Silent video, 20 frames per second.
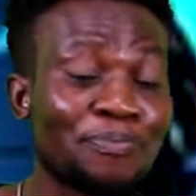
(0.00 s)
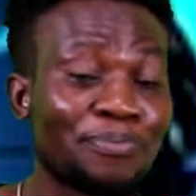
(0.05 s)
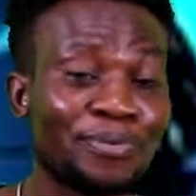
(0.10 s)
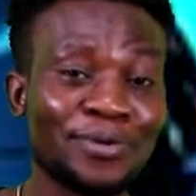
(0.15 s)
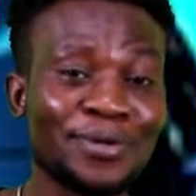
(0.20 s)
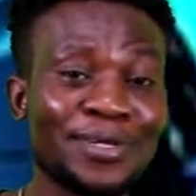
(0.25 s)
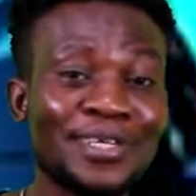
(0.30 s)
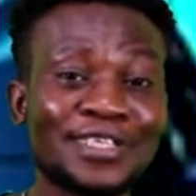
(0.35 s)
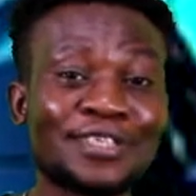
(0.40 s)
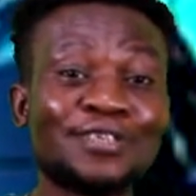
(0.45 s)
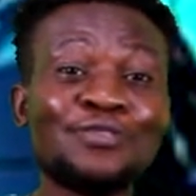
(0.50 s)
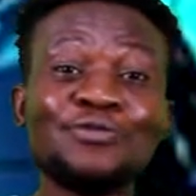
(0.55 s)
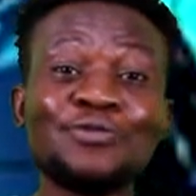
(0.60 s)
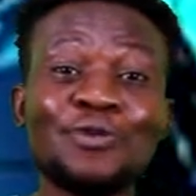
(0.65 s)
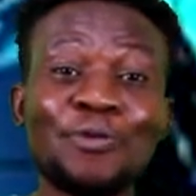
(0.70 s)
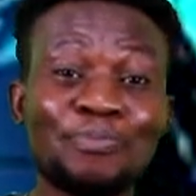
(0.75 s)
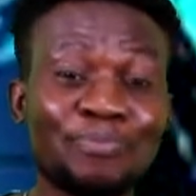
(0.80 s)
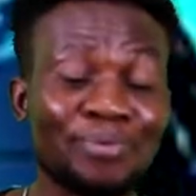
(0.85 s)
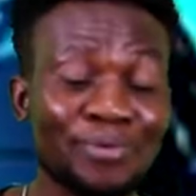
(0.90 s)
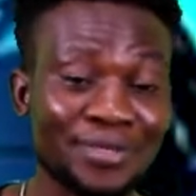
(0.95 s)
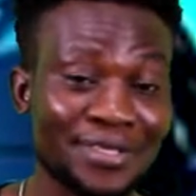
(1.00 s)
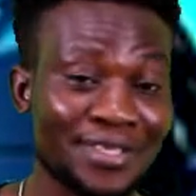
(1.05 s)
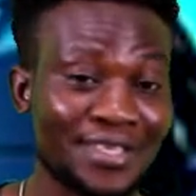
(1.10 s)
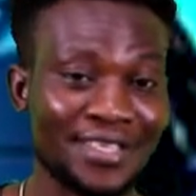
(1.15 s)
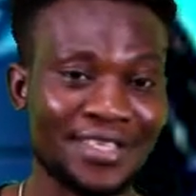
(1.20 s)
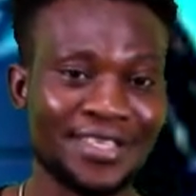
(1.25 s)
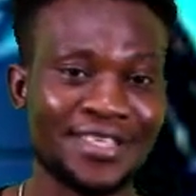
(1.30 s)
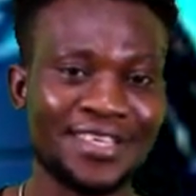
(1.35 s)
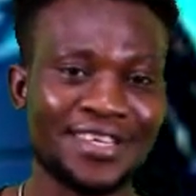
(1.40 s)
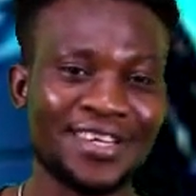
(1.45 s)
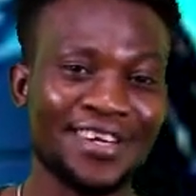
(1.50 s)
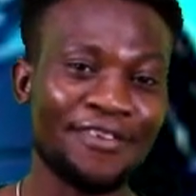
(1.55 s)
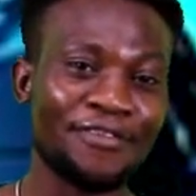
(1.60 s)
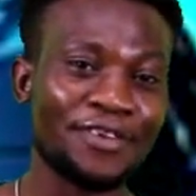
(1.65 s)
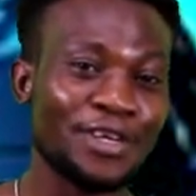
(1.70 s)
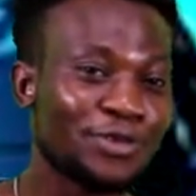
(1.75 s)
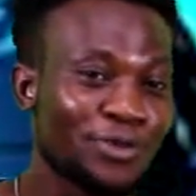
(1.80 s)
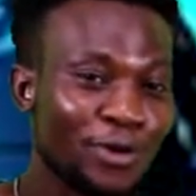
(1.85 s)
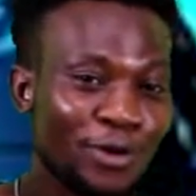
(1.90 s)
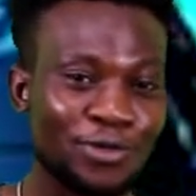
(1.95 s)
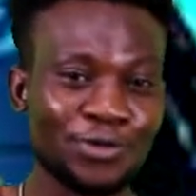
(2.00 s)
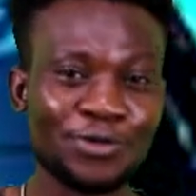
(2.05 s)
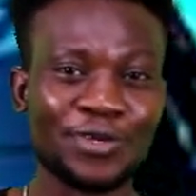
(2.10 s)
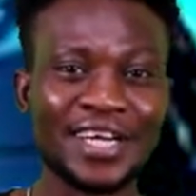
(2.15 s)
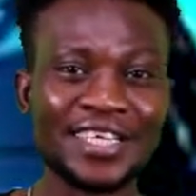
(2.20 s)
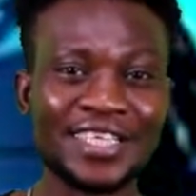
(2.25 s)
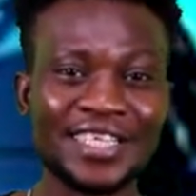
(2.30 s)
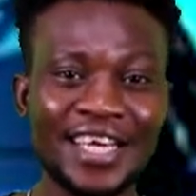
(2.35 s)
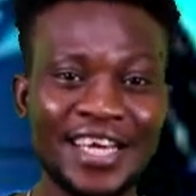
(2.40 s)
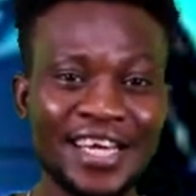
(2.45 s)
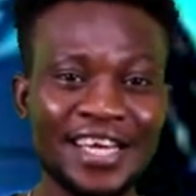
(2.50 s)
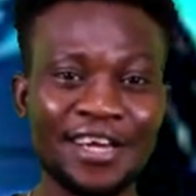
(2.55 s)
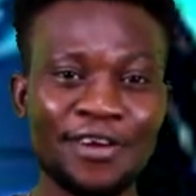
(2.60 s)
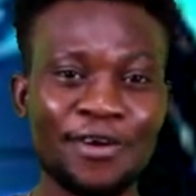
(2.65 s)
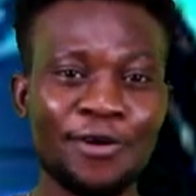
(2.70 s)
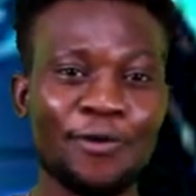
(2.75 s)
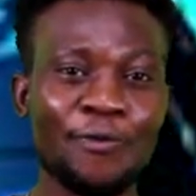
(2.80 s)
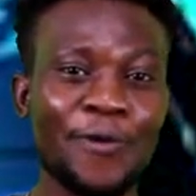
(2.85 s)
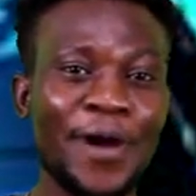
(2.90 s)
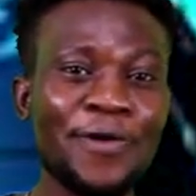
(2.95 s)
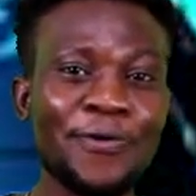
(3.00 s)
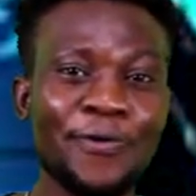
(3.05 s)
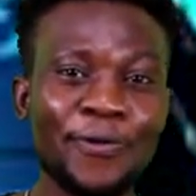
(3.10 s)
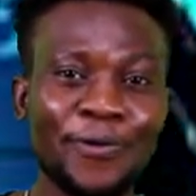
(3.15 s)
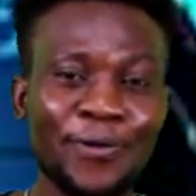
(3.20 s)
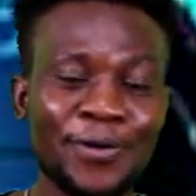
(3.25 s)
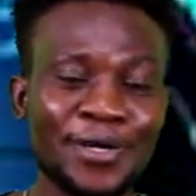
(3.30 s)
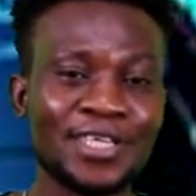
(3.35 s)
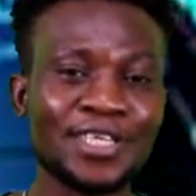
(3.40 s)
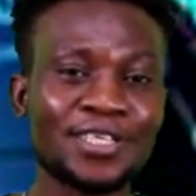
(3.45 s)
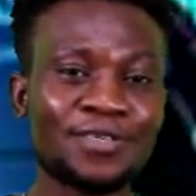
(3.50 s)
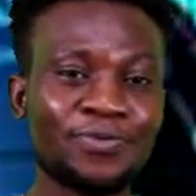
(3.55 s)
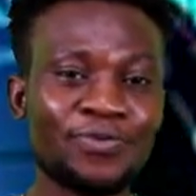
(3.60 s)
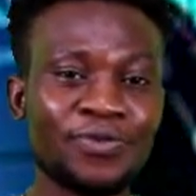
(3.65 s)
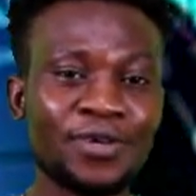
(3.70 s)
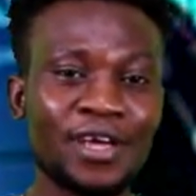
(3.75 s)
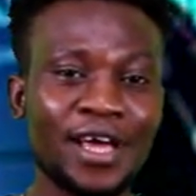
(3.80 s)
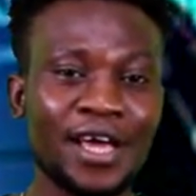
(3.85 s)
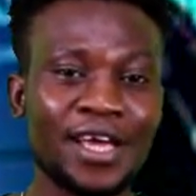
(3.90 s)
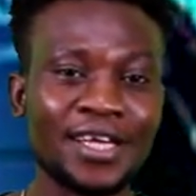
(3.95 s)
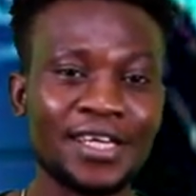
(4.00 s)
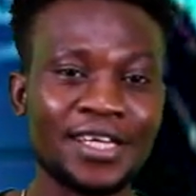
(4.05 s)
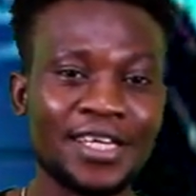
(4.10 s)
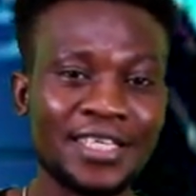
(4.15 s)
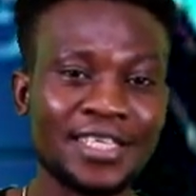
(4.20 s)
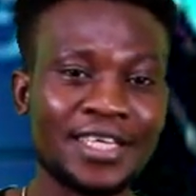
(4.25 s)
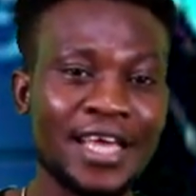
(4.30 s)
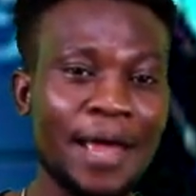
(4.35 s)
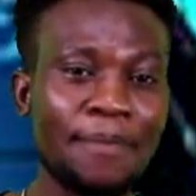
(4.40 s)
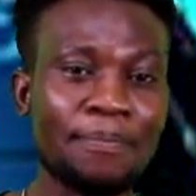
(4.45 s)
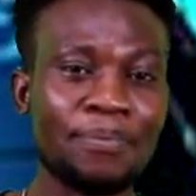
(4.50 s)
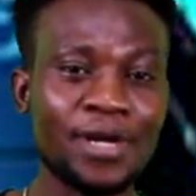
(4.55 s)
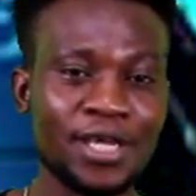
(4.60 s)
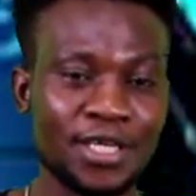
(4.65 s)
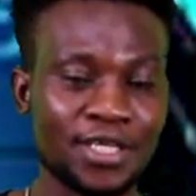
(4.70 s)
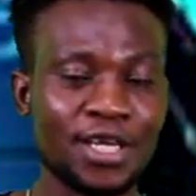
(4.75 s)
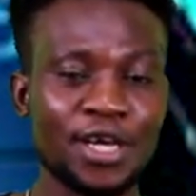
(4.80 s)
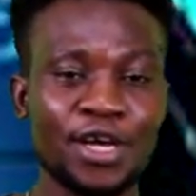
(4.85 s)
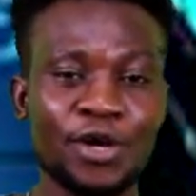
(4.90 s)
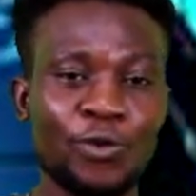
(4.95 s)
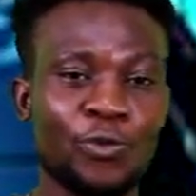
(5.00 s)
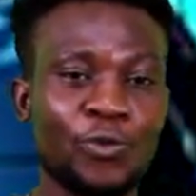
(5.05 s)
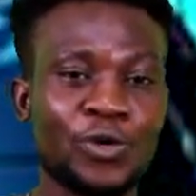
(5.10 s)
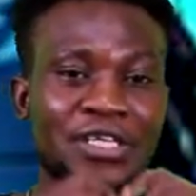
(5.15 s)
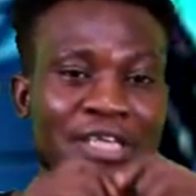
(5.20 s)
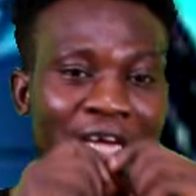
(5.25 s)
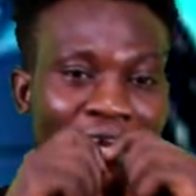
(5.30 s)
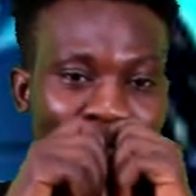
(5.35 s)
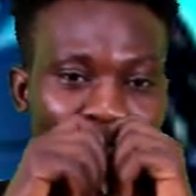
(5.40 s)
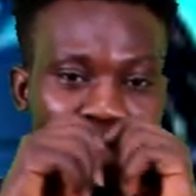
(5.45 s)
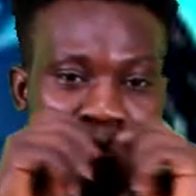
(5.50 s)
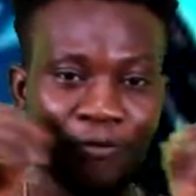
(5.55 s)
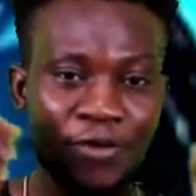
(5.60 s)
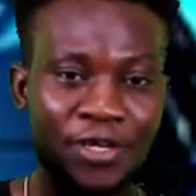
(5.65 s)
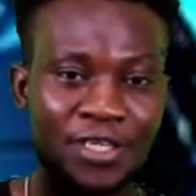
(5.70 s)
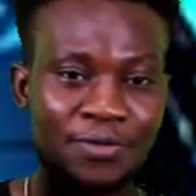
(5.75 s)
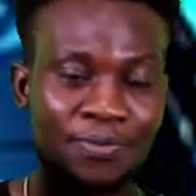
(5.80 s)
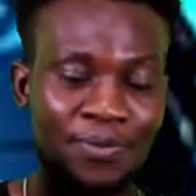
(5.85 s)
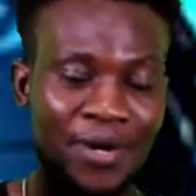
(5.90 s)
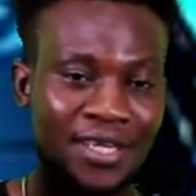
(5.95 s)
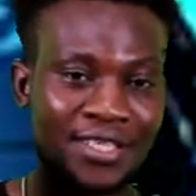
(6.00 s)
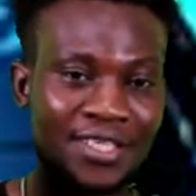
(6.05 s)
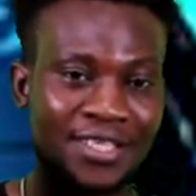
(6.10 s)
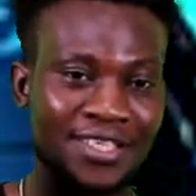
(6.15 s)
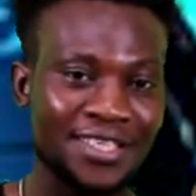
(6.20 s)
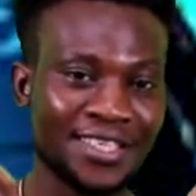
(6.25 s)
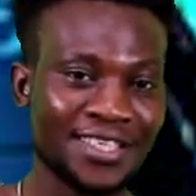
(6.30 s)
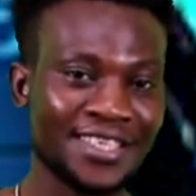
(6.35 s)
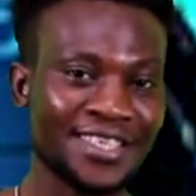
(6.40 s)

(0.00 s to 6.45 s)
police, nobody feel talk to him and say, why you come this this kind of place without no face mask.